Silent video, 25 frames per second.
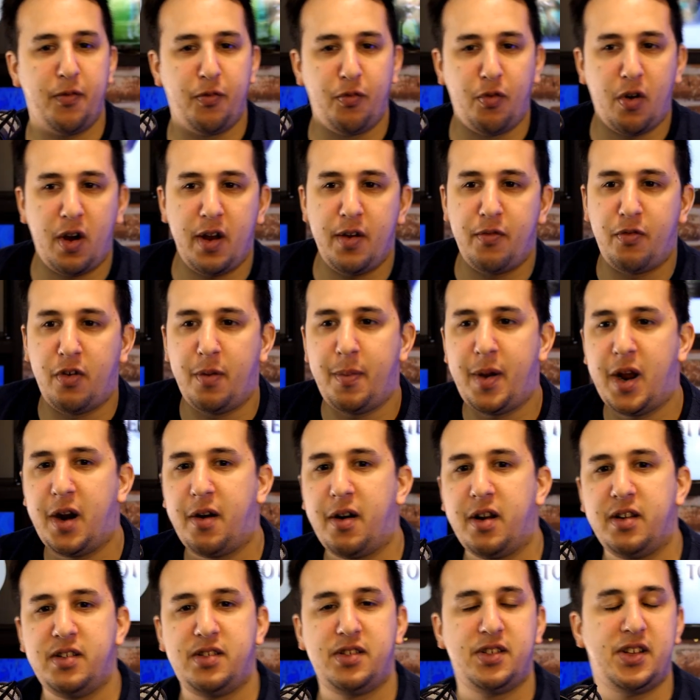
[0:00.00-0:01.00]
if
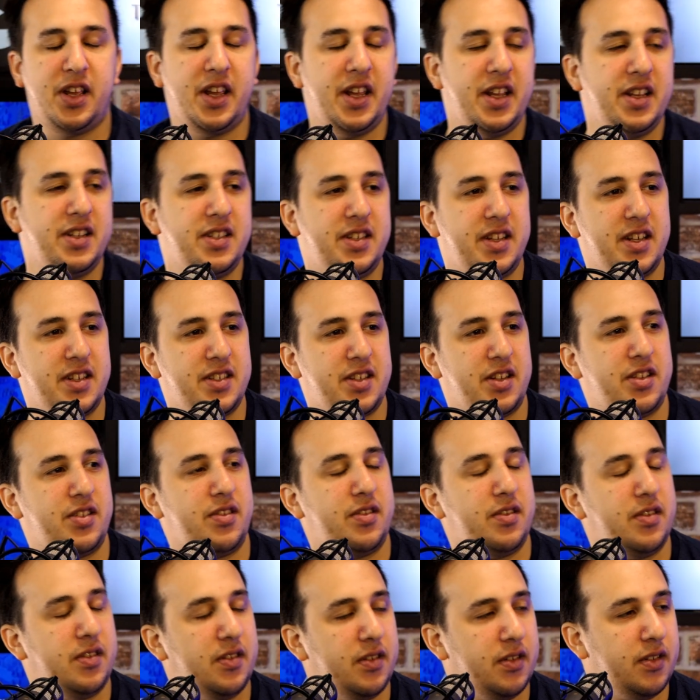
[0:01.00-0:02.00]
Romero sees? You always
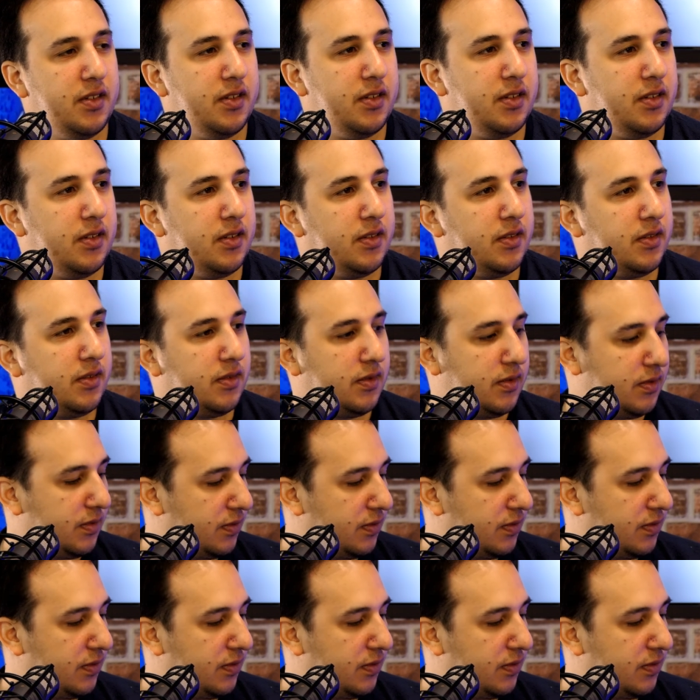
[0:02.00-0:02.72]
need to take what's